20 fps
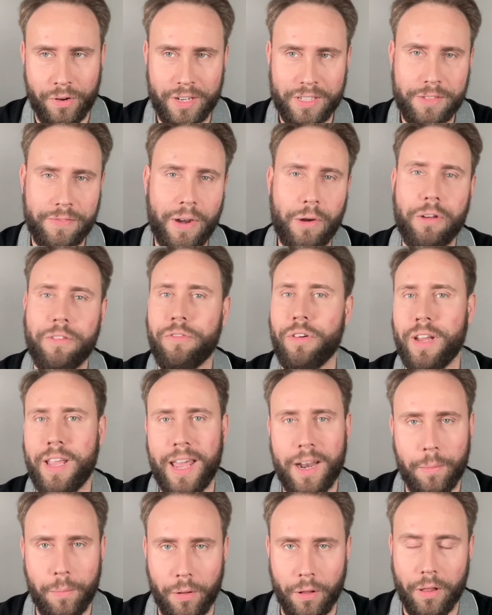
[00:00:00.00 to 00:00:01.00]
It's very
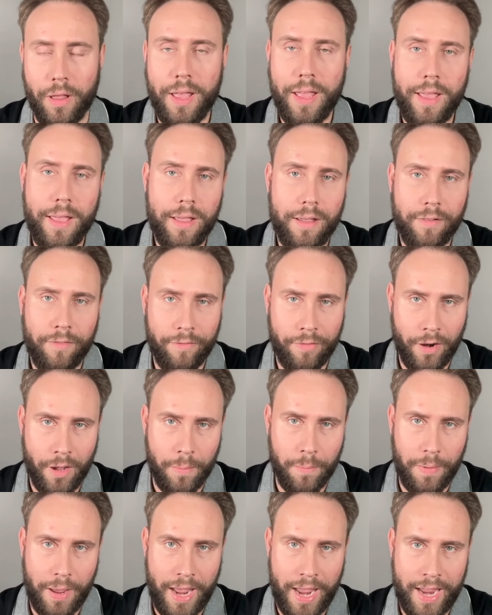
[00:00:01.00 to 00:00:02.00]
forgettable
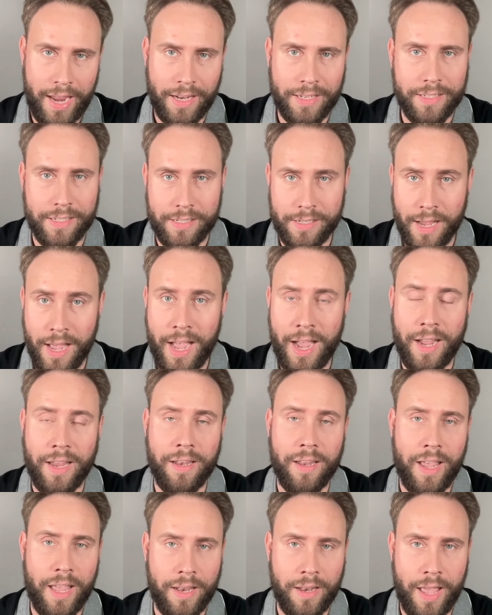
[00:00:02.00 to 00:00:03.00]
from a
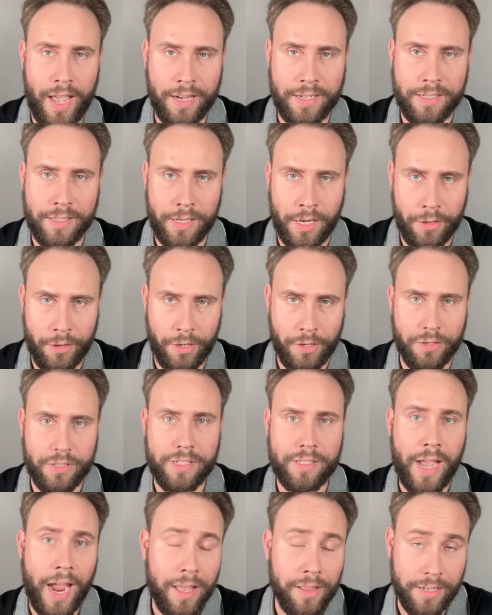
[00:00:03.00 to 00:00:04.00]
design and exterior
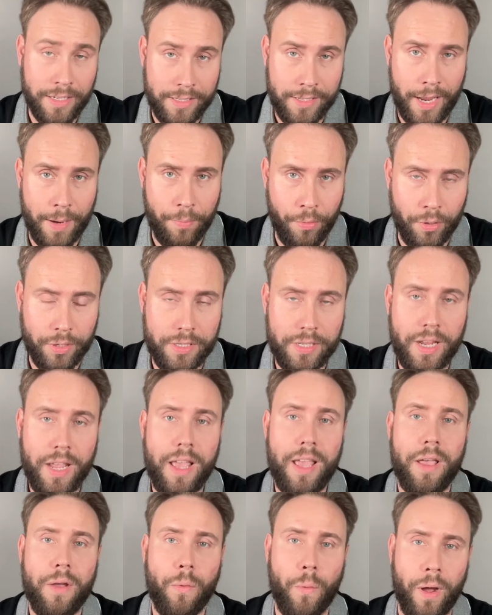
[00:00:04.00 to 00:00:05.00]
styling standpoints.
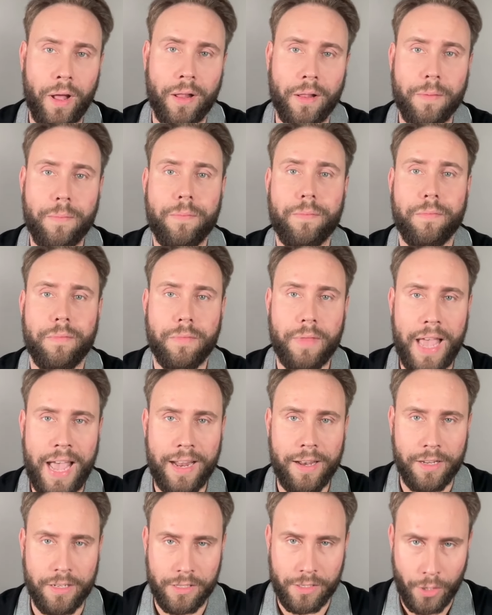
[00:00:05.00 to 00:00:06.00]
Well,
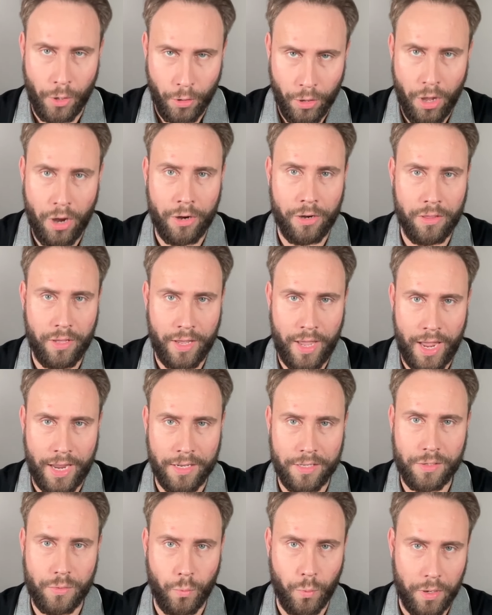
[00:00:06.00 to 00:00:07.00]
that is no longer the
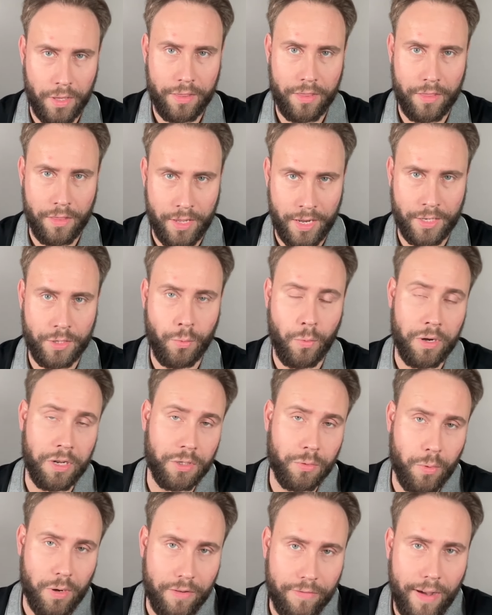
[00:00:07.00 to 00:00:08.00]
case with the
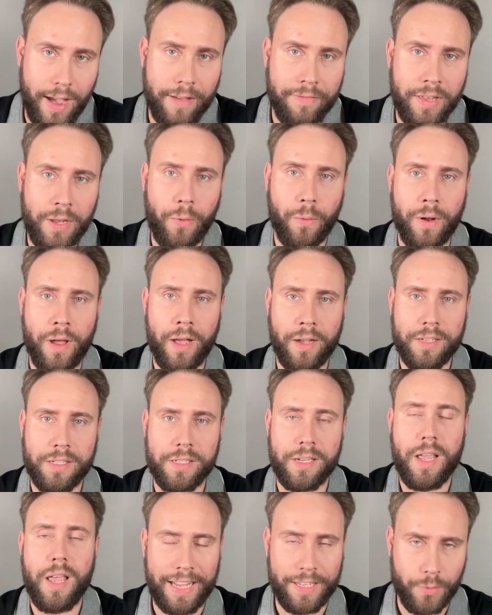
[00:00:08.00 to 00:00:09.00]
2025
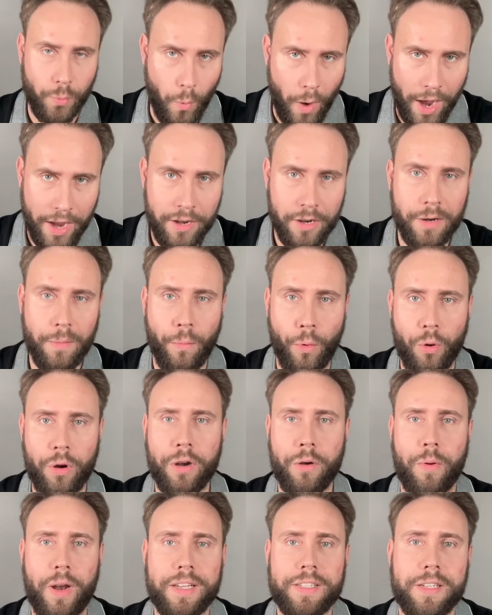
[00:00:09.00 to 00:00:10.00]
Equinox. It's wider, more
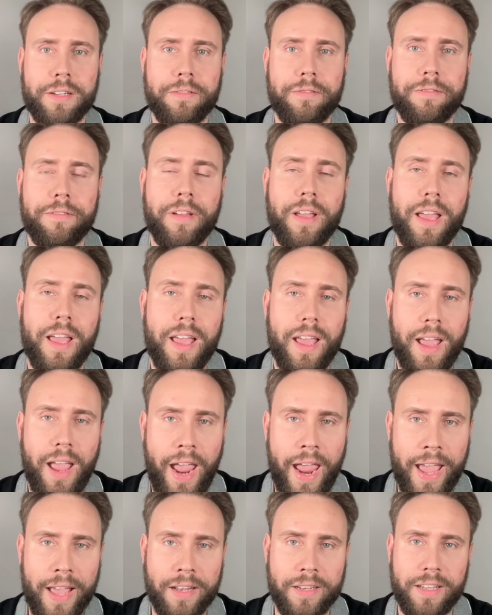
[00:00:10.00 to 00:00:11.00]
aggressive,
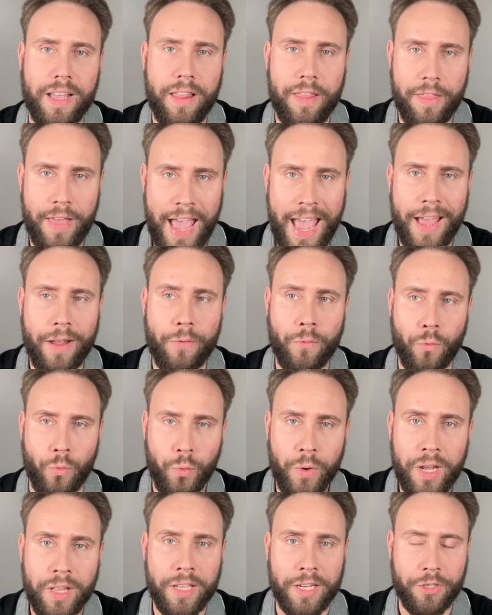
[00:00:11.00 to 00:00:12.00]
and that
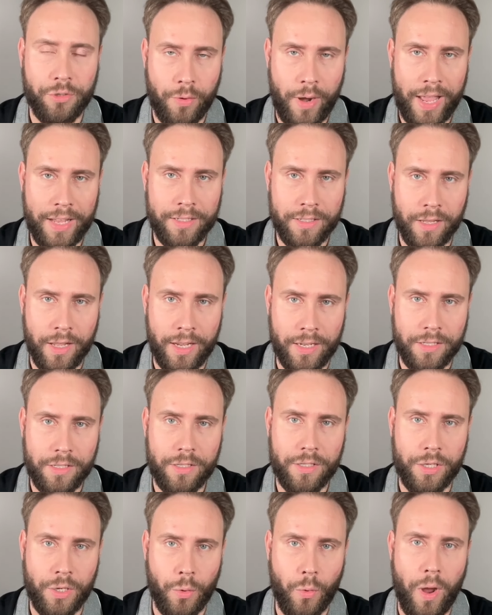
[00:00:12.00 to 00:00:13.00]
really translates
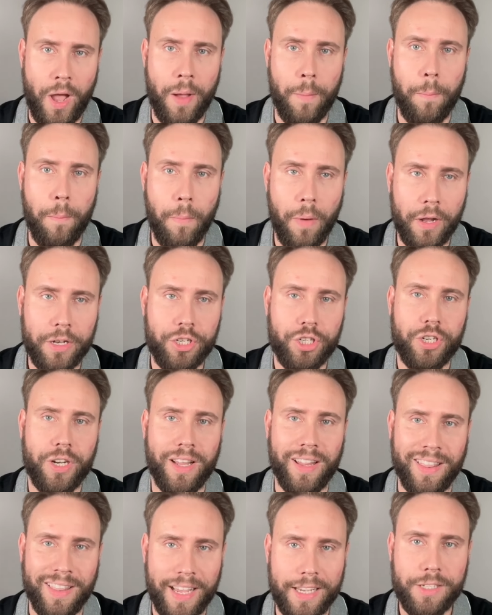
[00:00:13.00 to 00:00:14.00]
to a much
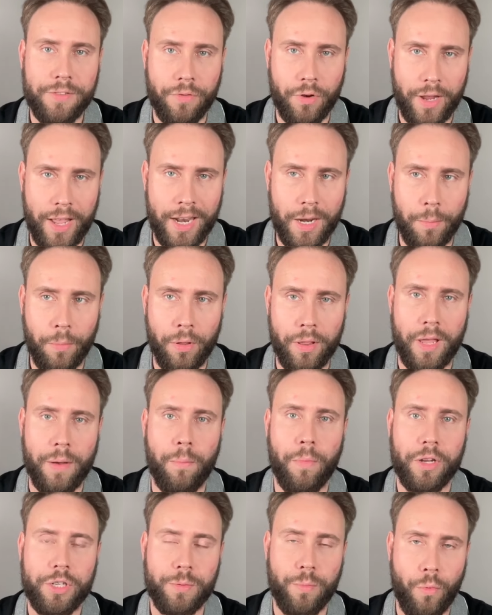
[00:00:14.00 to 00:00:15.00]
less forgettable and
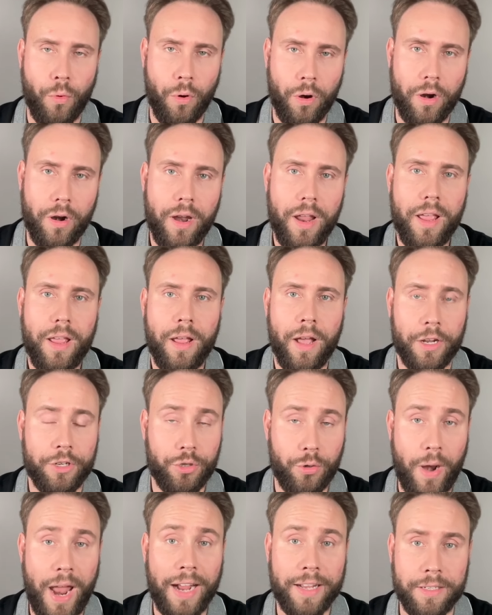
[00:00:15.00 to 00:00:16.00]
much more
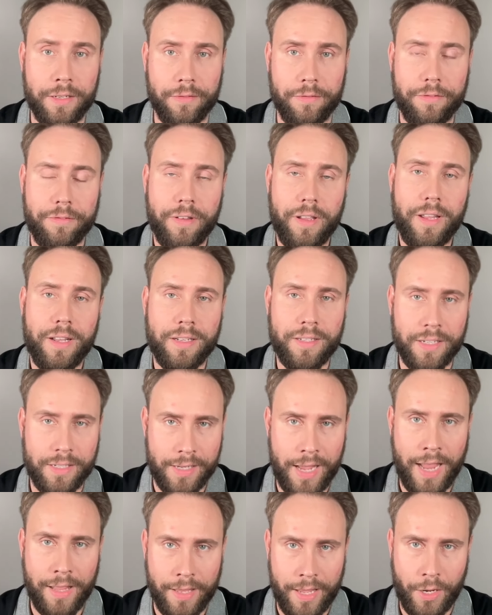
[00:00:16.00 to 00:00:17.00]
attractive
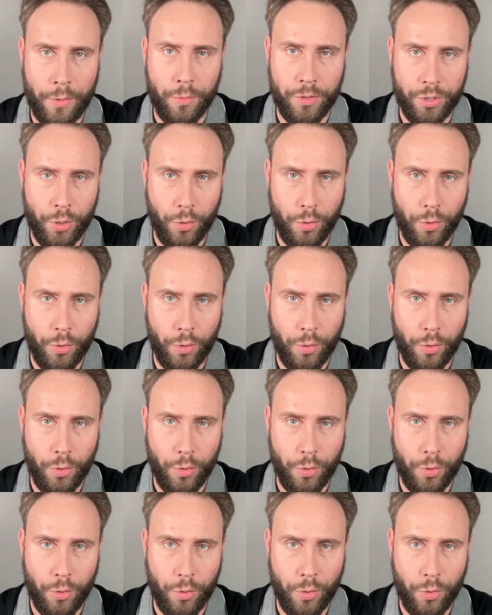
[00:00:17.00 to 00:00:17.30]
design language